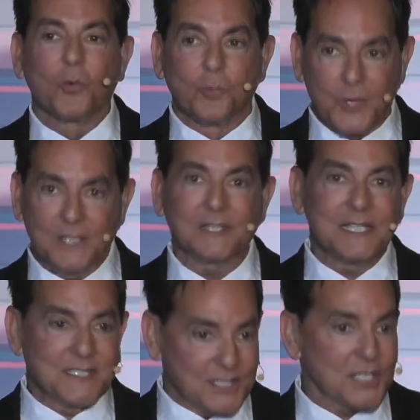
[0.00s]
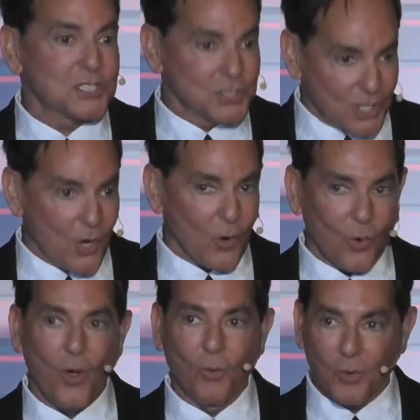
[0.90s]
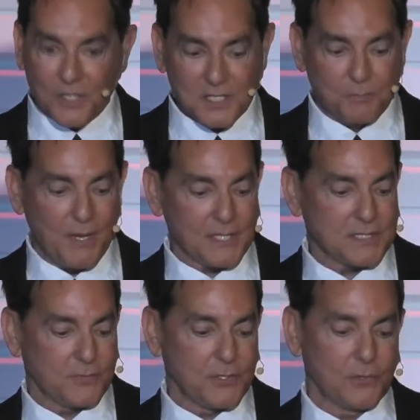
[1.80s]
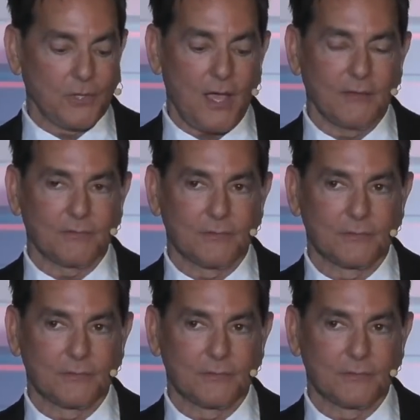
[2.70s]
really does know what is best for your life.